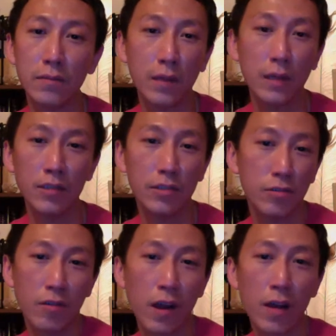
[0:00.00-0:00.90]

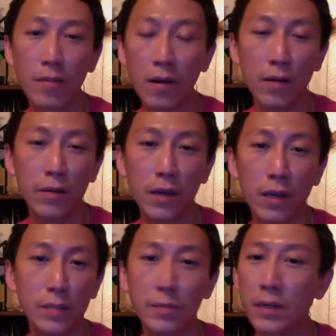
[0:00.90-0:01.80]
Instagram On the
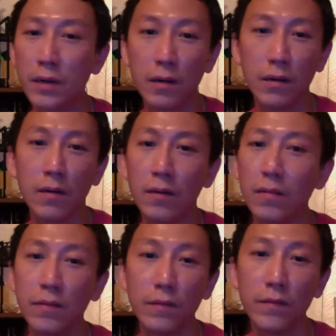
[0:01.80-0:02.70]
Cusp Tarot,
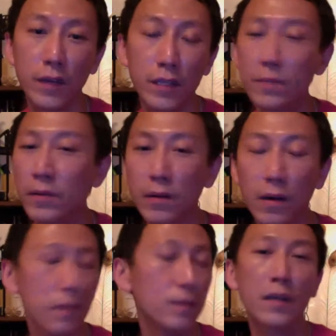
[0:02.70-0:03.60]
Facebook
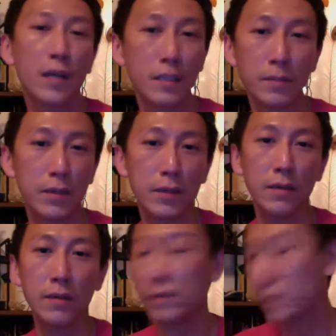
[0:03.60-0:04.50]
On the Cusp
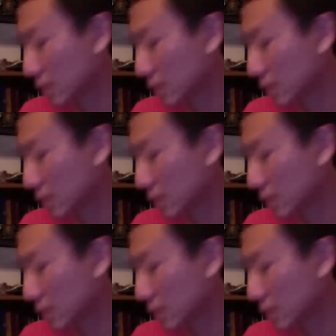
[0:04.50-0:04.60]
Tarot,